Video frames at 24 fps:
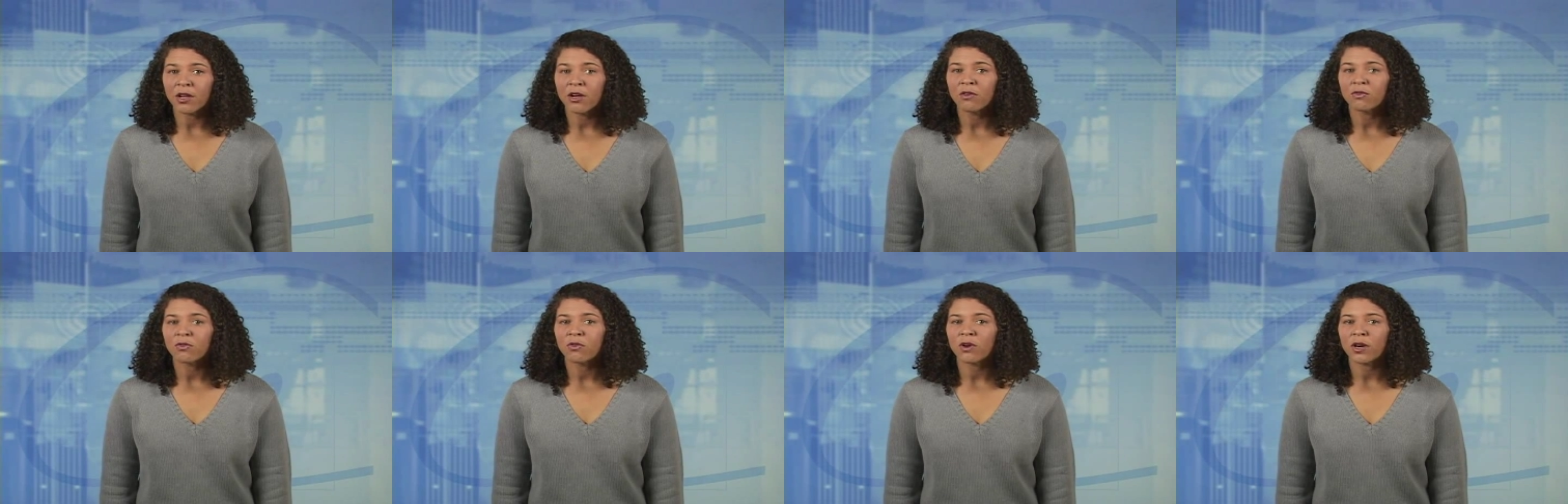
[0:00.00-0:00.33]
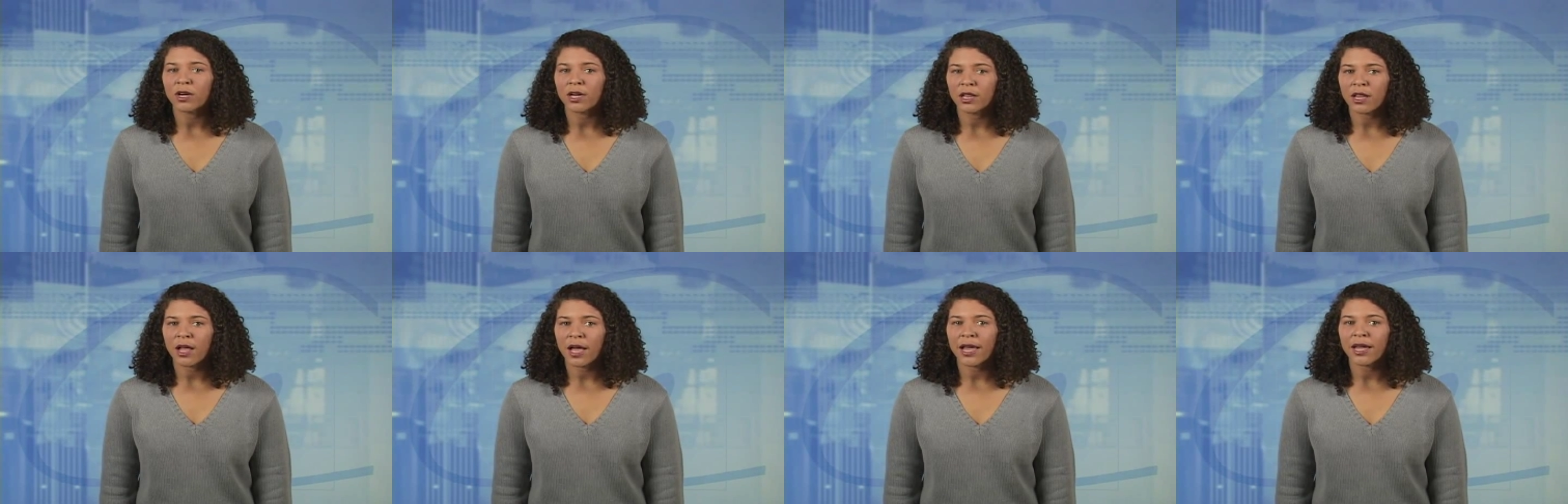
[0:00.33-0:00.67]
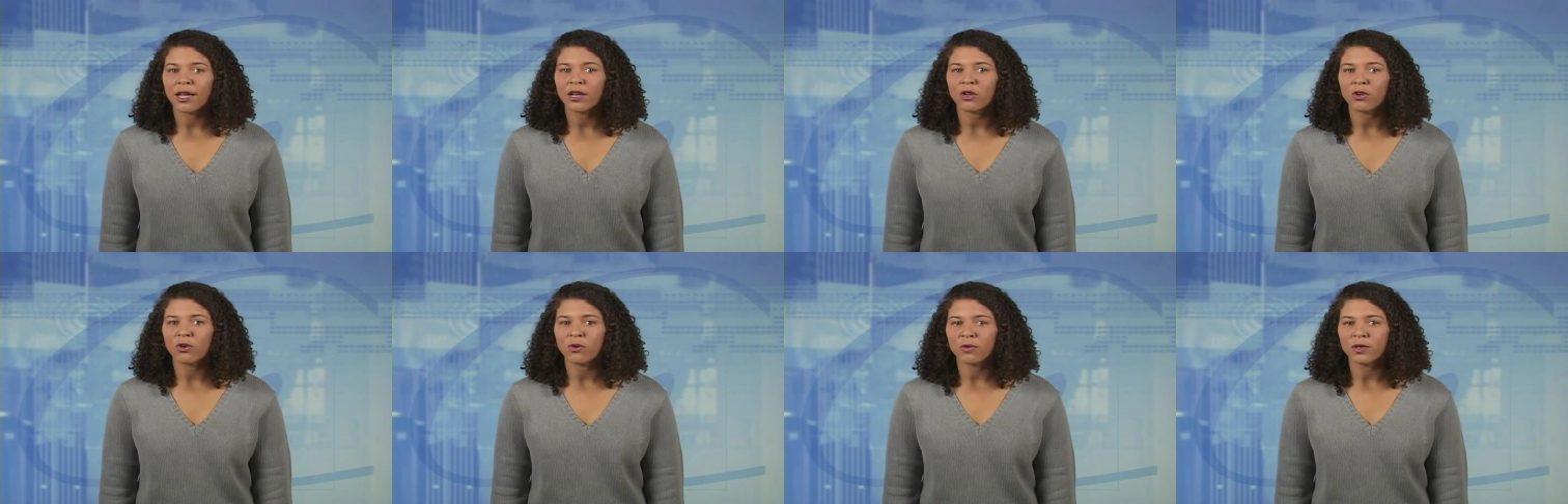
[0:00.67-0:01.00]
for a
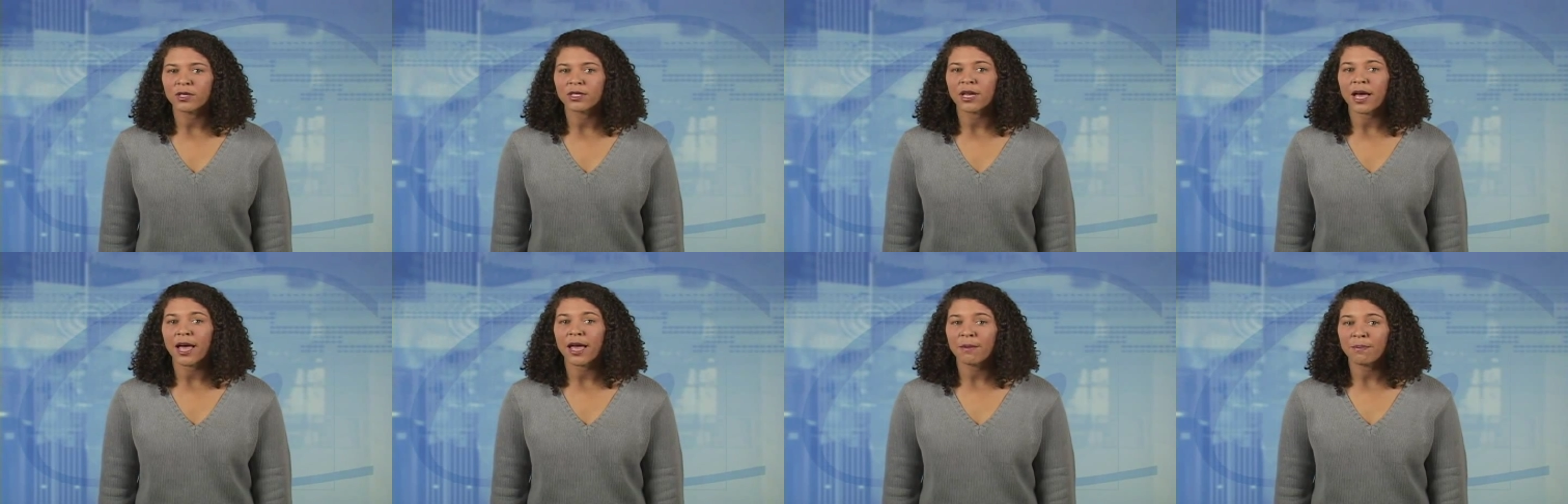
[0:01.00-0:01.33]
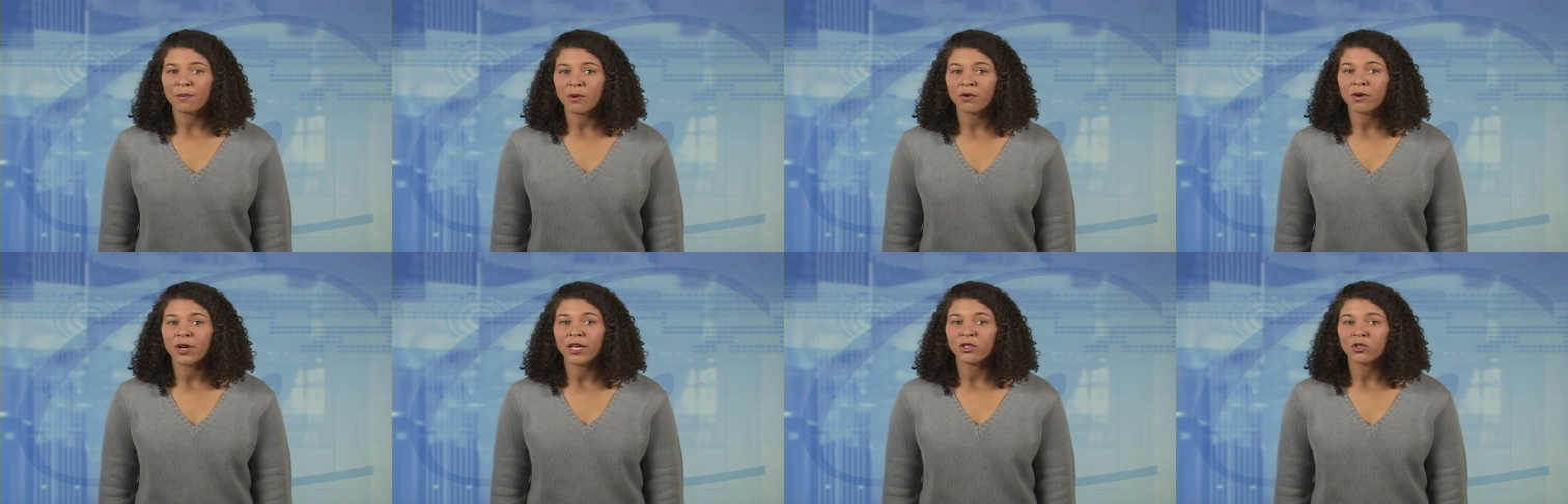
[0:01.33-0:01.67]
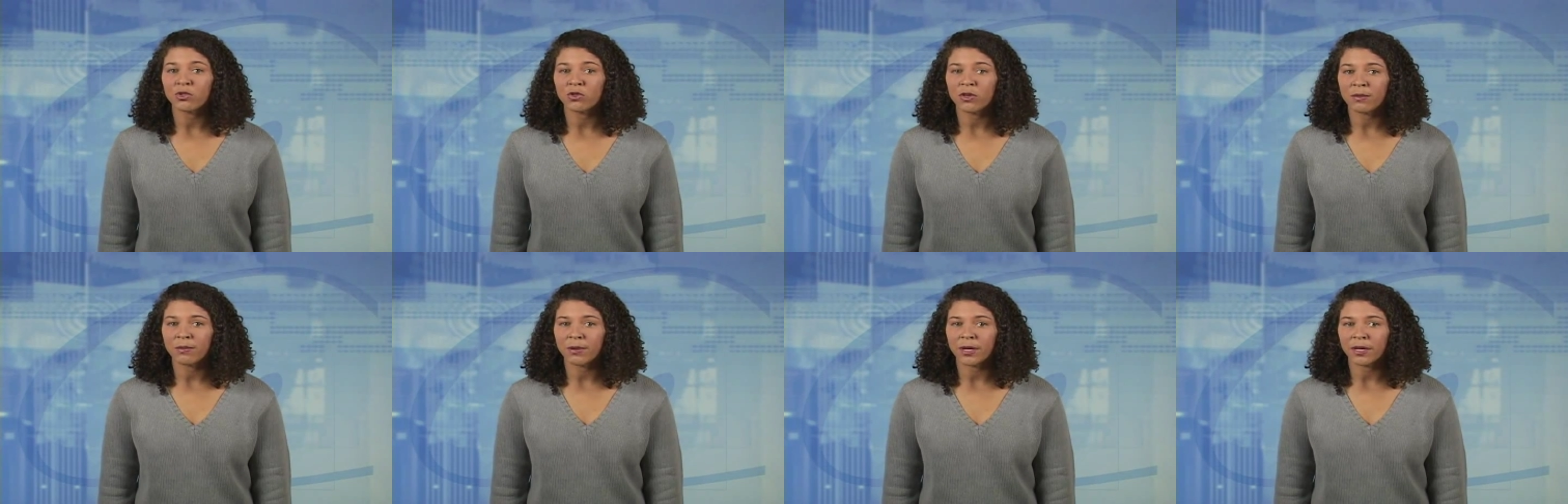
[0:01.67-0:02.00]
client who is
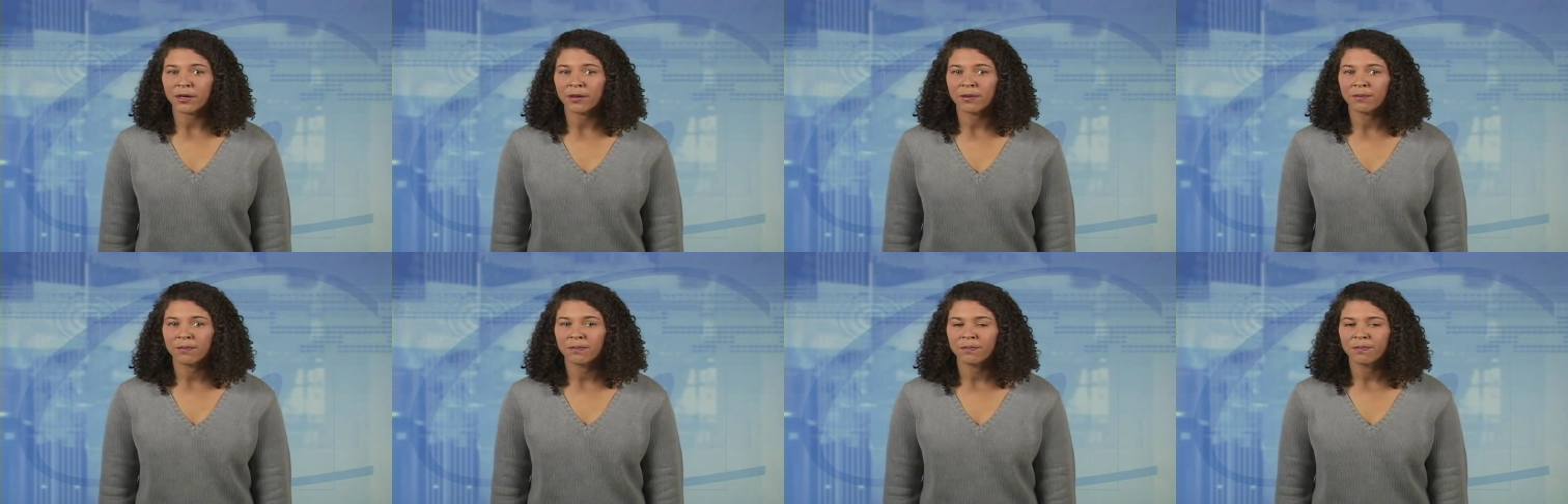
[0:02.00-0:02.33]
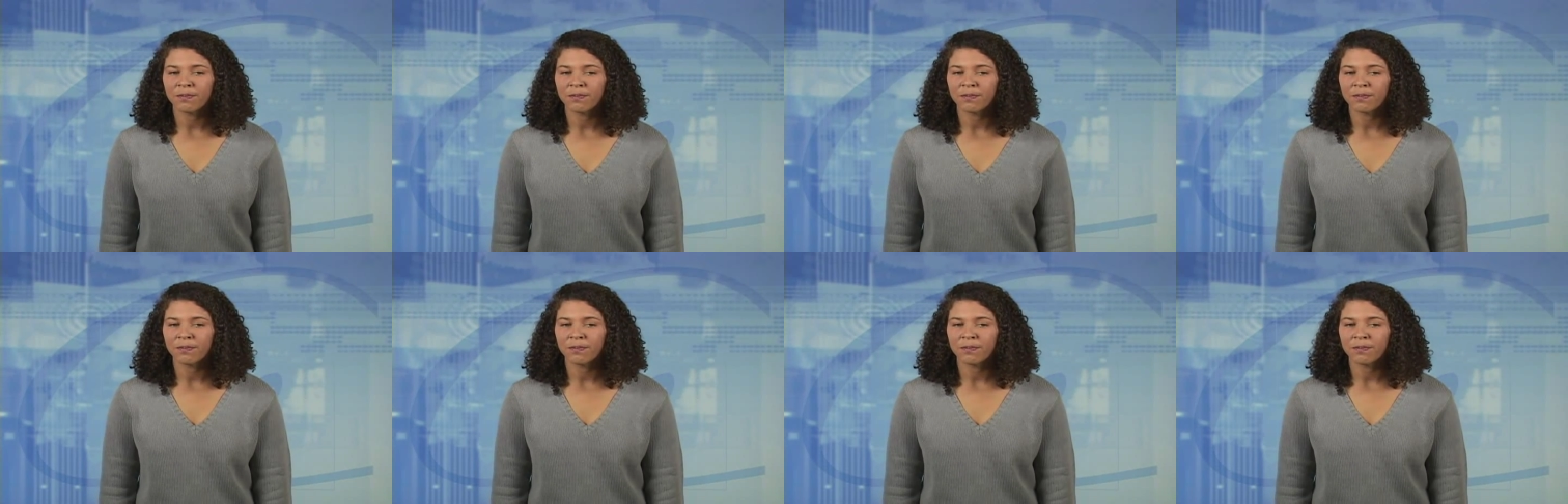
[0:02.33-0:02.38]
hyponatremic.